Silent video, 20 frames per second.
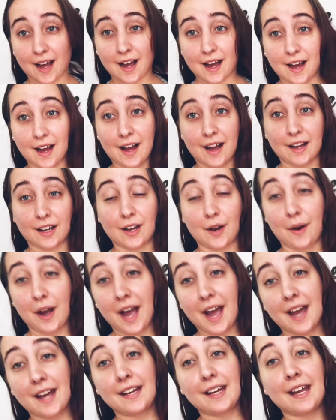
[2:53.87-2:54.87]
uh, go
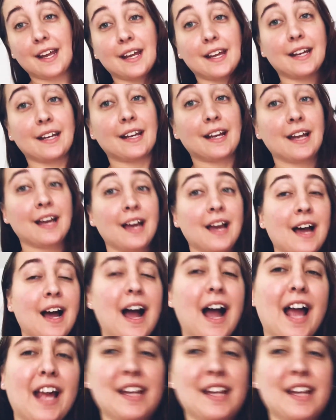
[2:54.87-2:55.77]
ahead and I